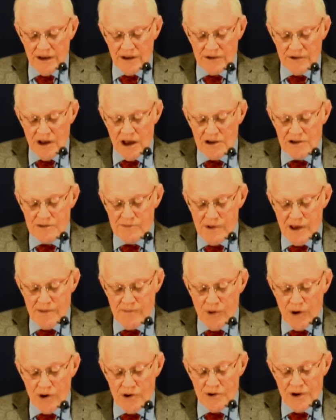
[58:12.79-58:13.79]
not to be a
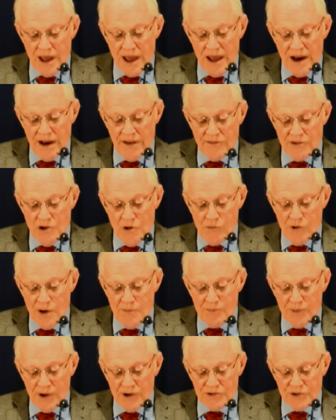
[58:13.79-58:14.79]
burden to any of you, we
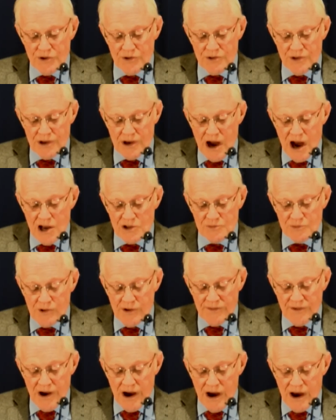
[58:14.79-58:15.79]
preach you the gospel
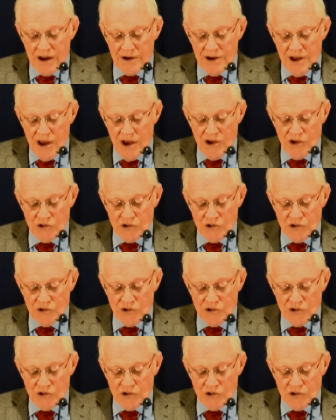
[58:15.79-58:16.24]
of God.